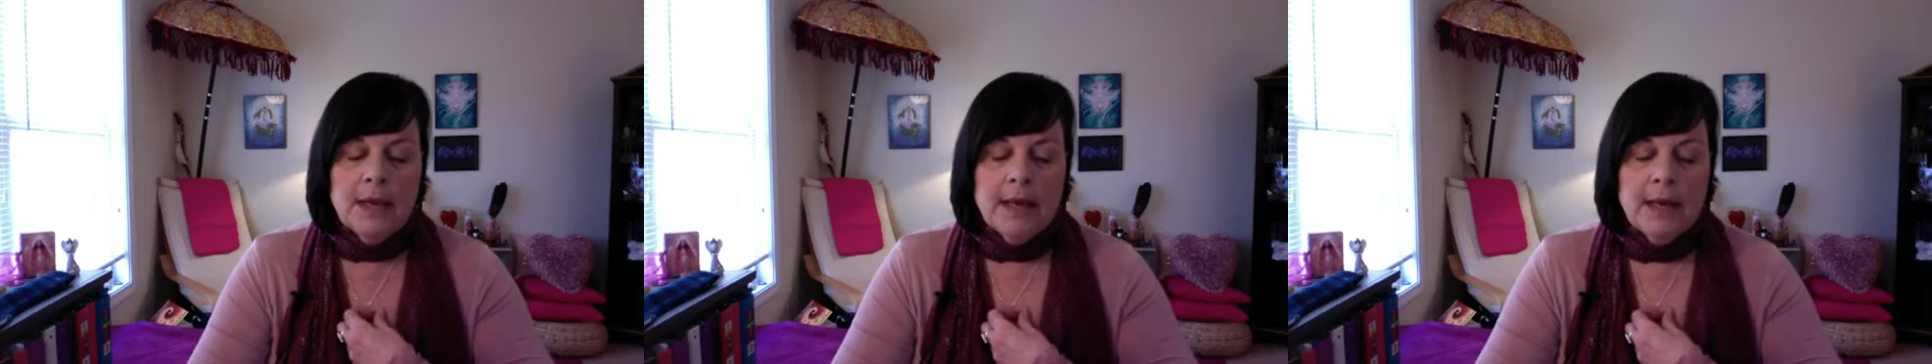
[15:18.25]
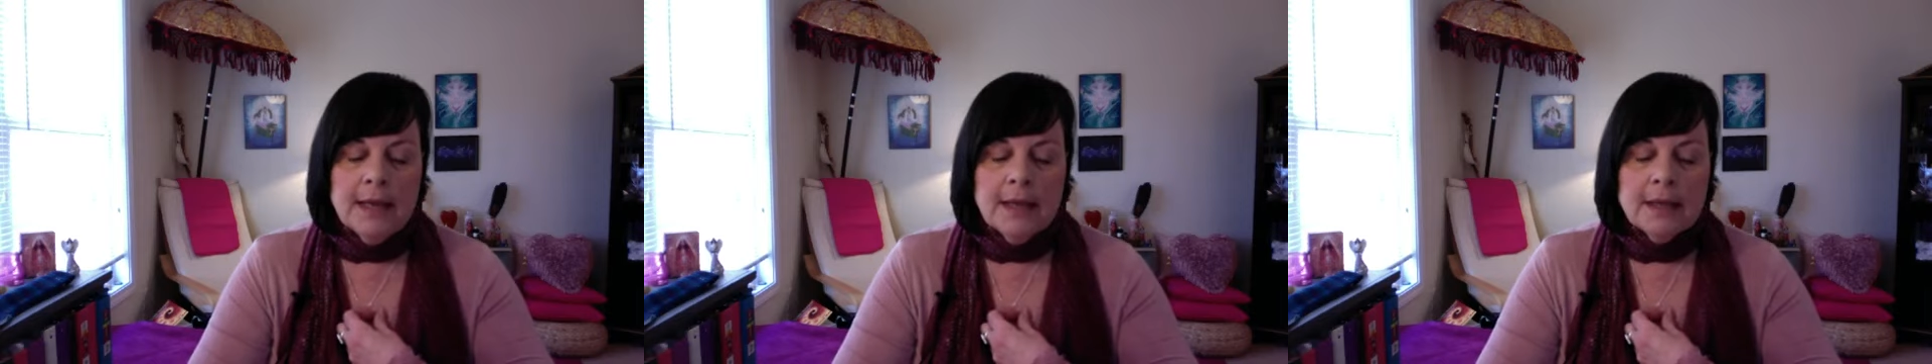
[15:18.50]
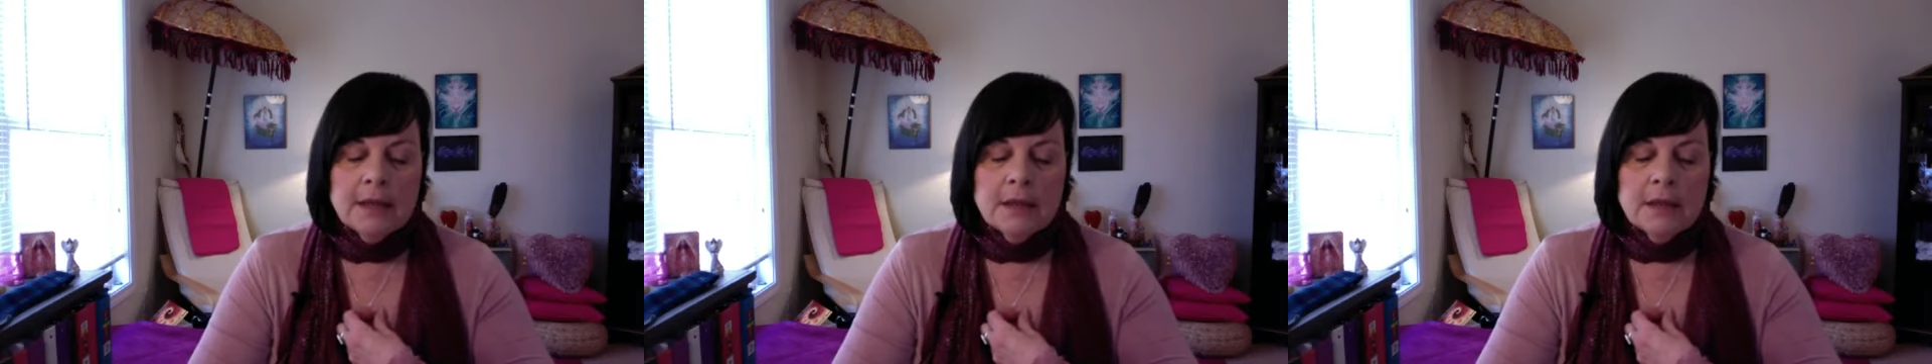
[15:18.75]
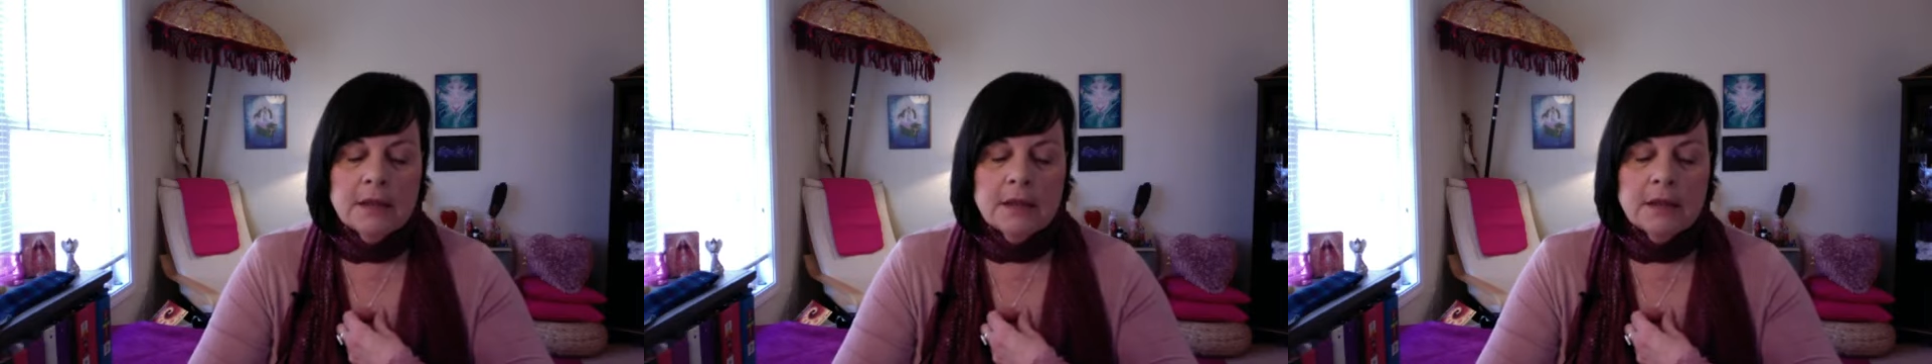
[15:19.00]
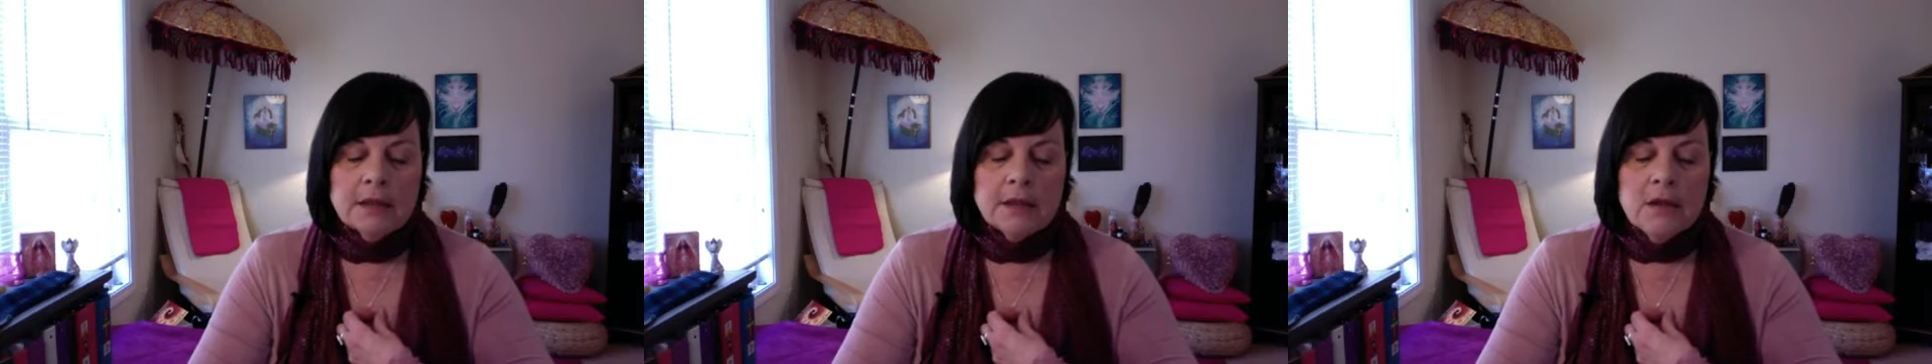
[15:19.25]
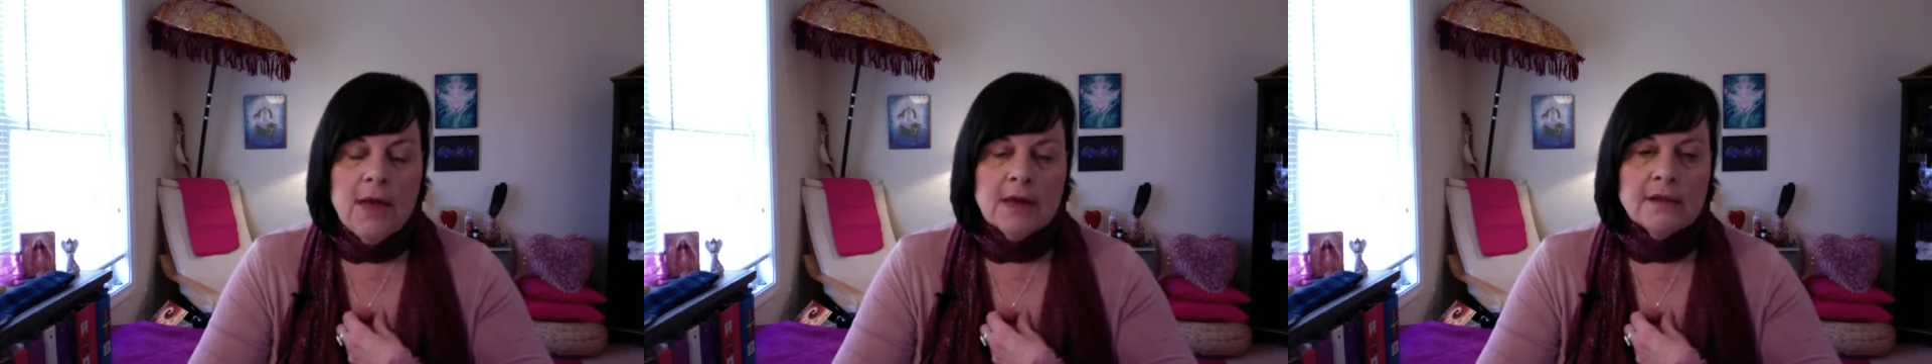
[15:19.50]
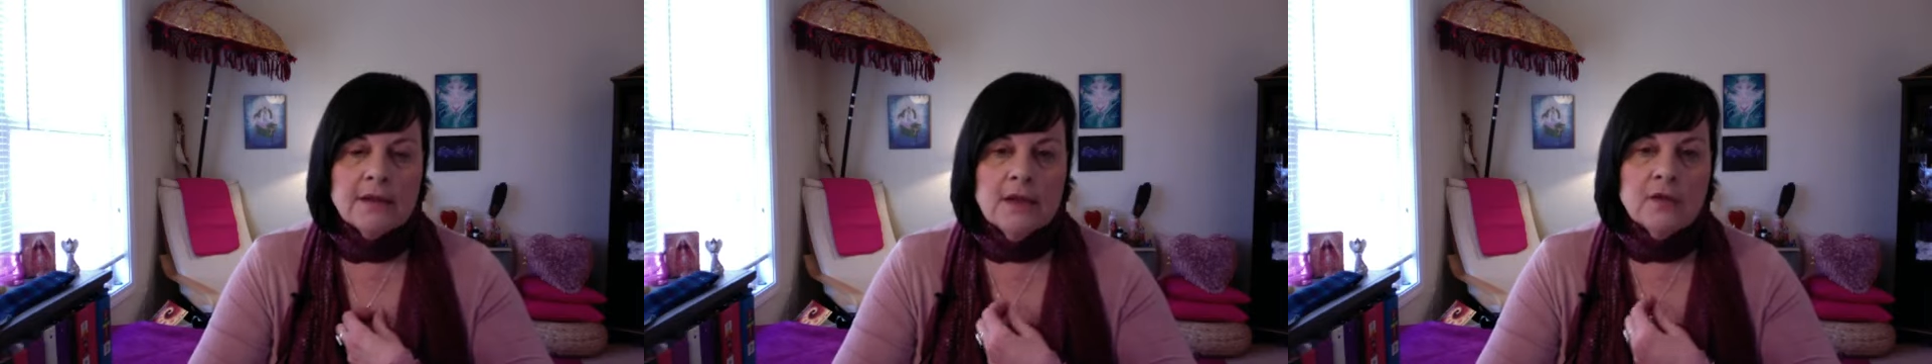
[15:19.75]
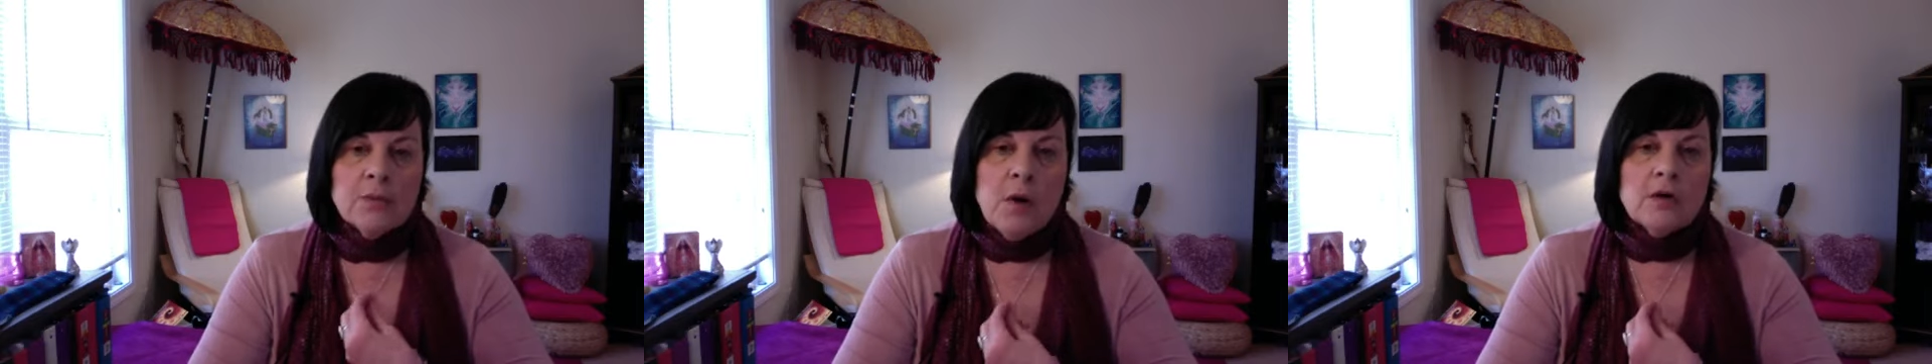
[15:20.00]
And so that's the
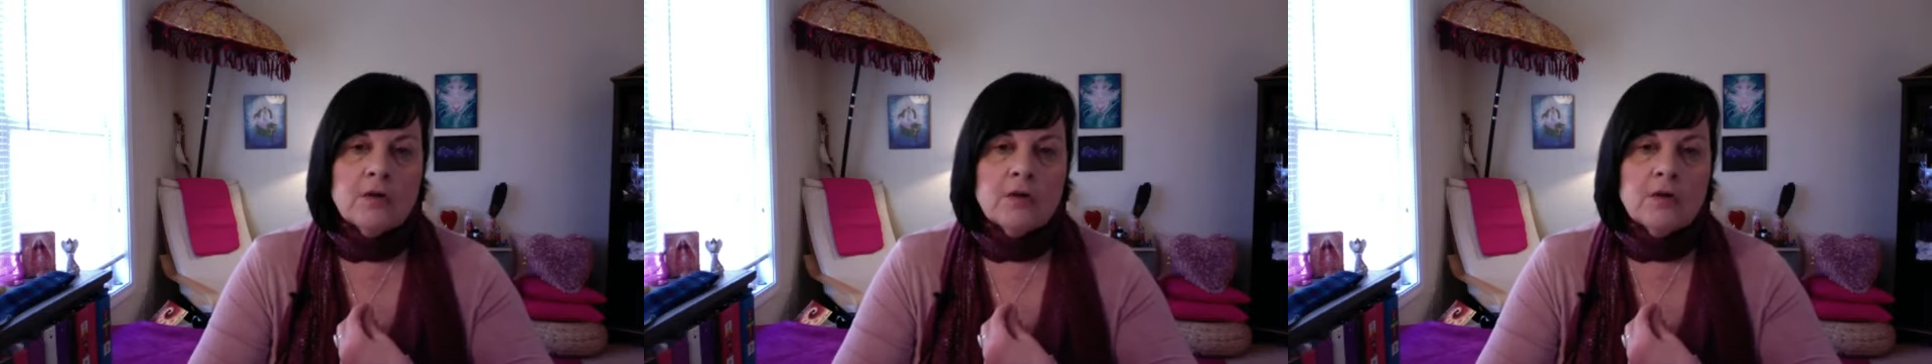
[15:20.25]
other part